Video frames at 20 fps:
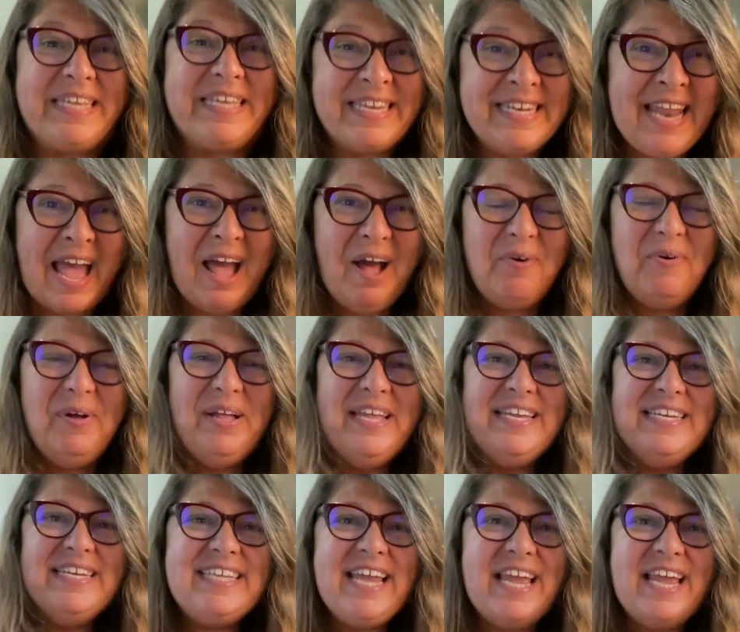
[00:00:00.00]
Now,
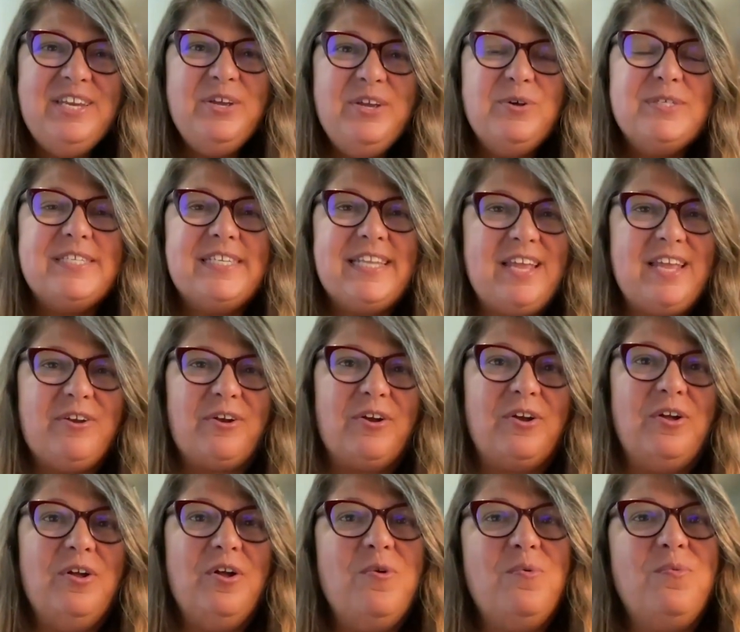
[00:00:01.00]
10 years
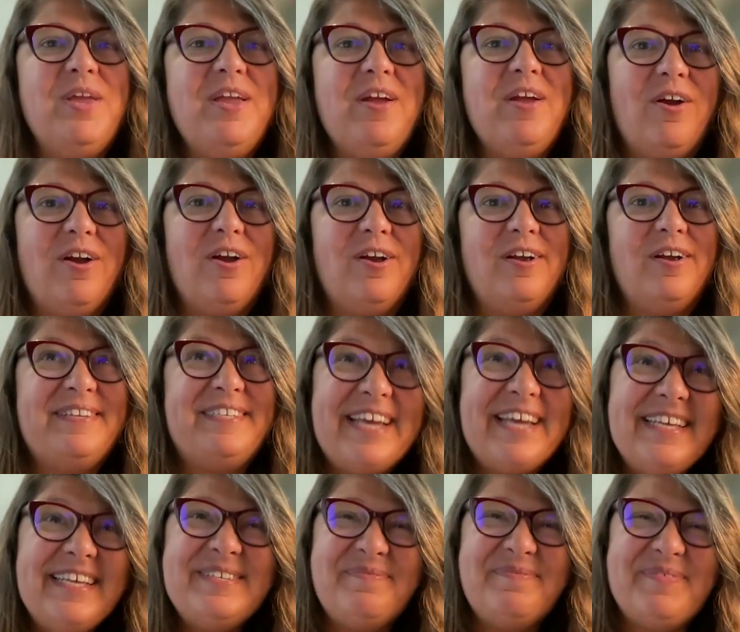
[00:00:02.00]
later, we are
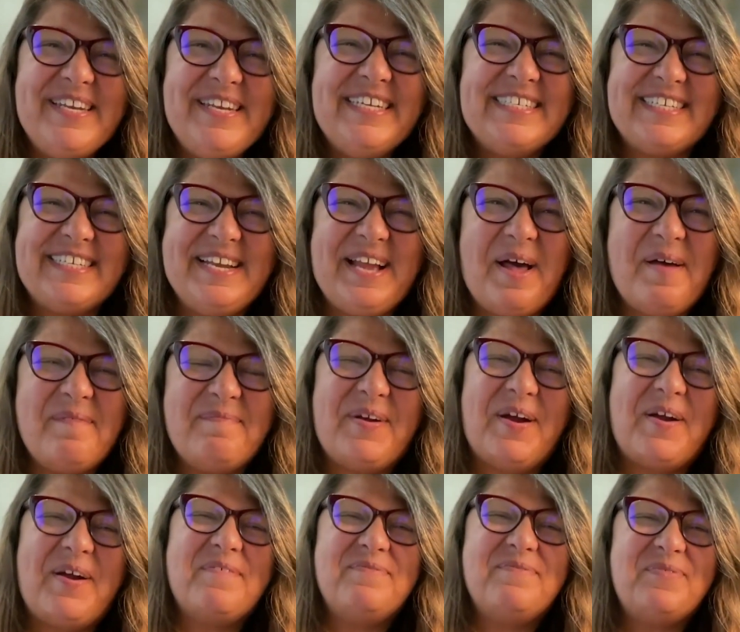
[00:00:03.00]
just finishing up
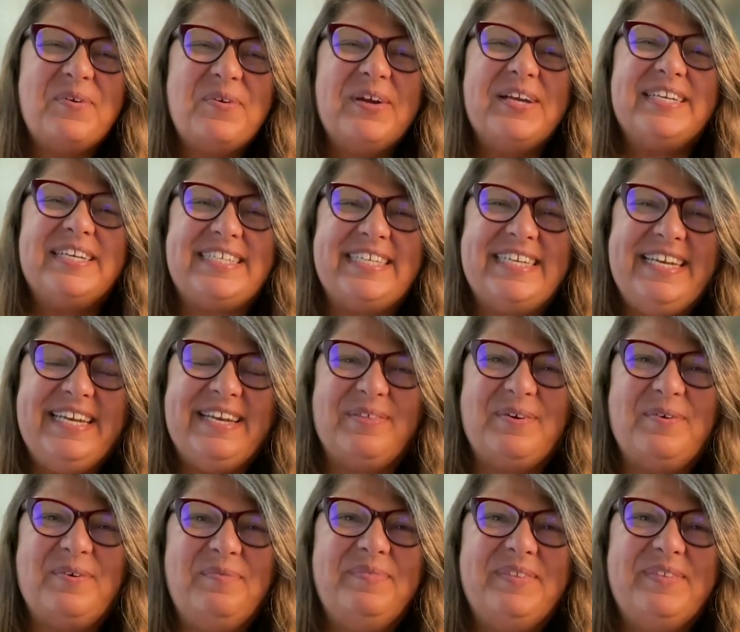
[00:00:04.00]
our 14th
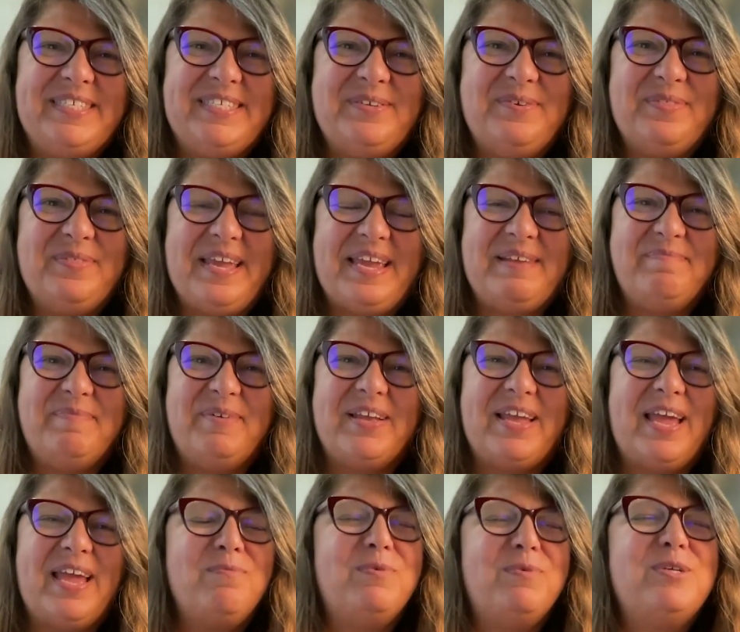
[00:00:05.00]
Homeless Youth Handbook,
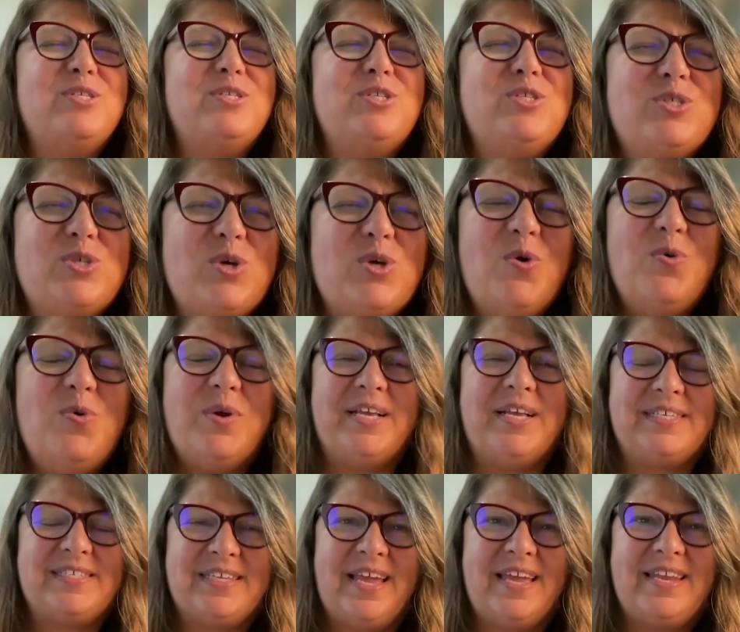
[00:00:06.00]
and we're so
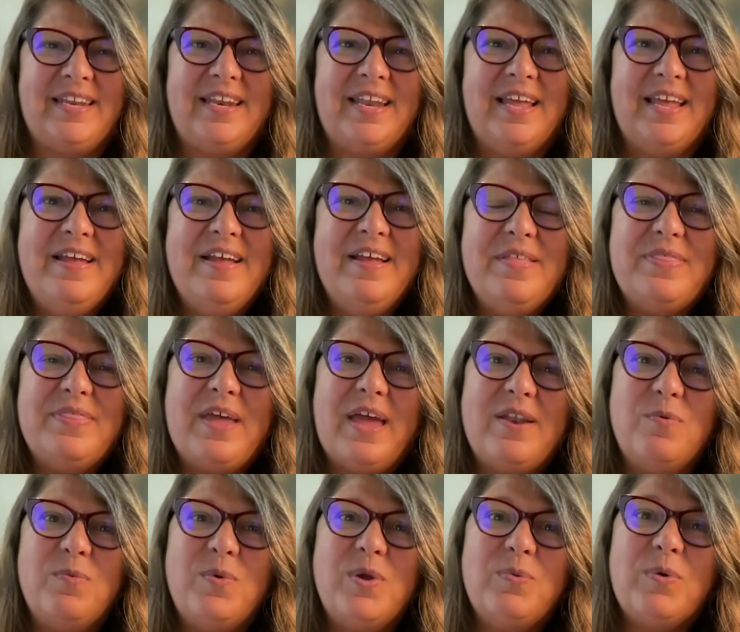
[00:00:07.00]
excited
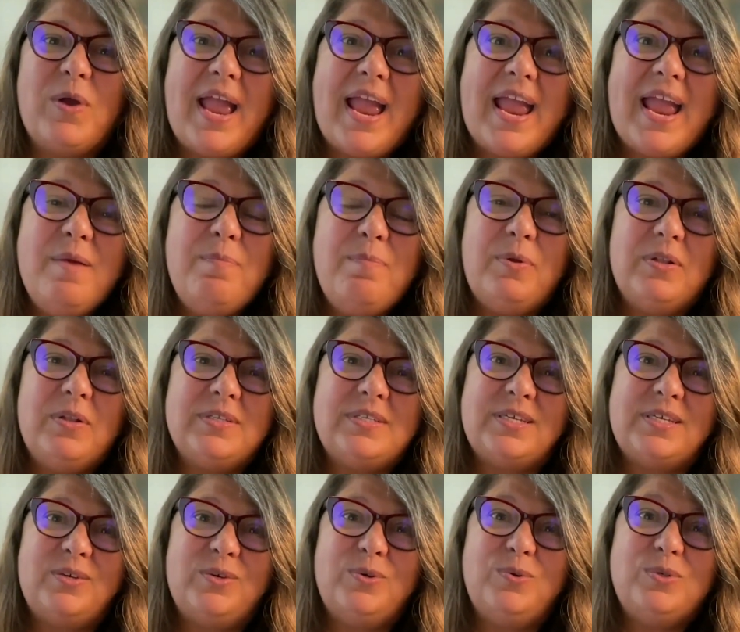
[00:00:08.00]
that we were able
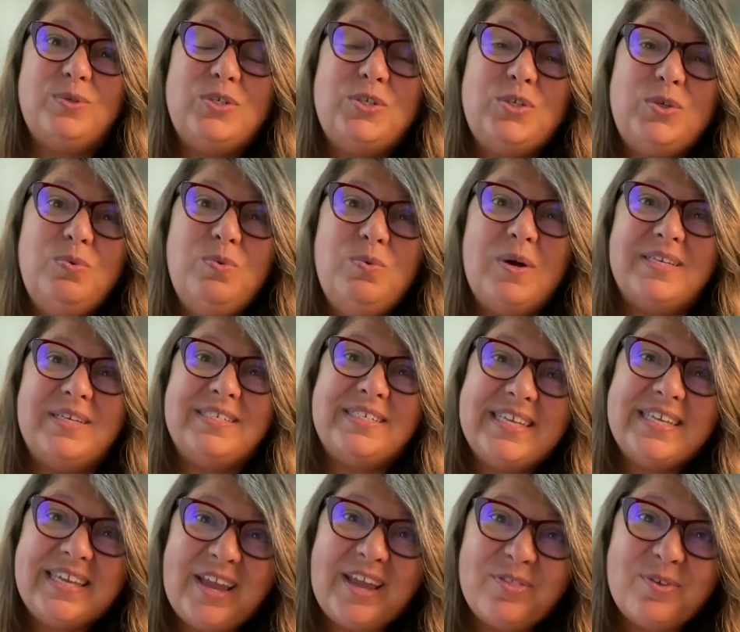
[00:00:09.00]
to do one
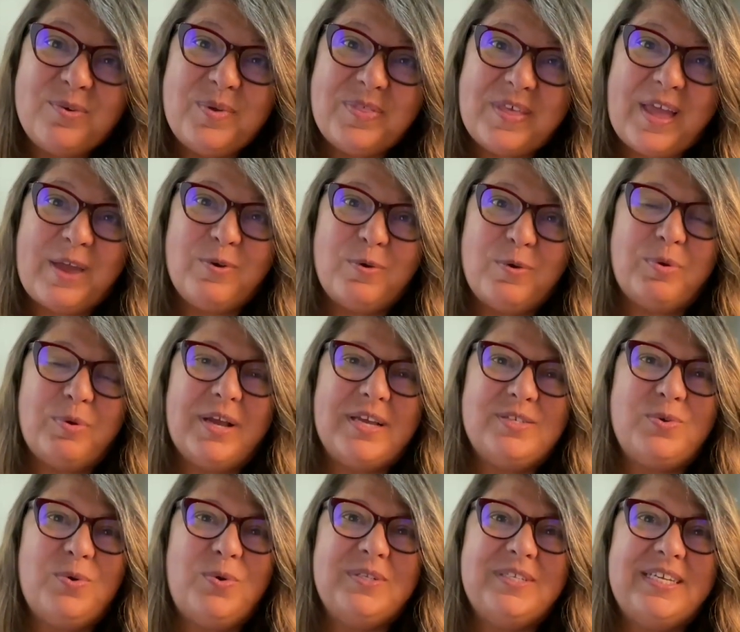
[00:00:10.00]
together with
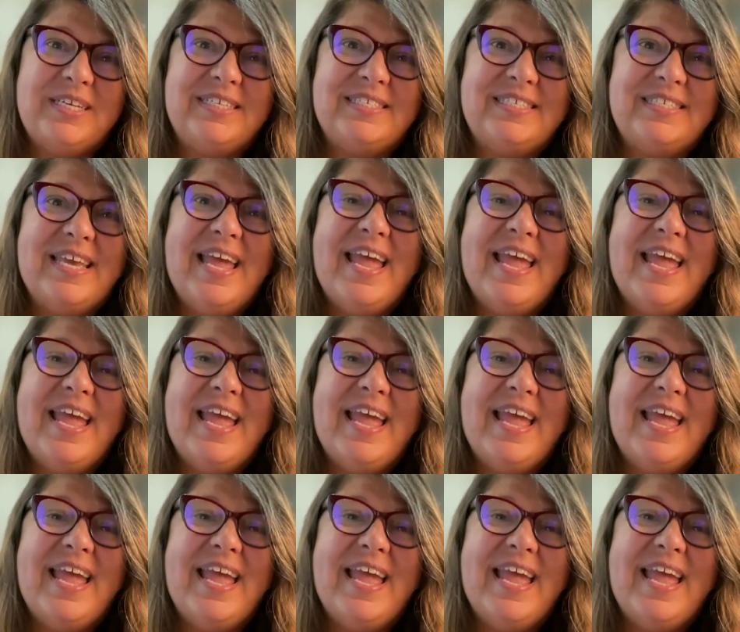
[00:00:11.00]
Enterprise Holdings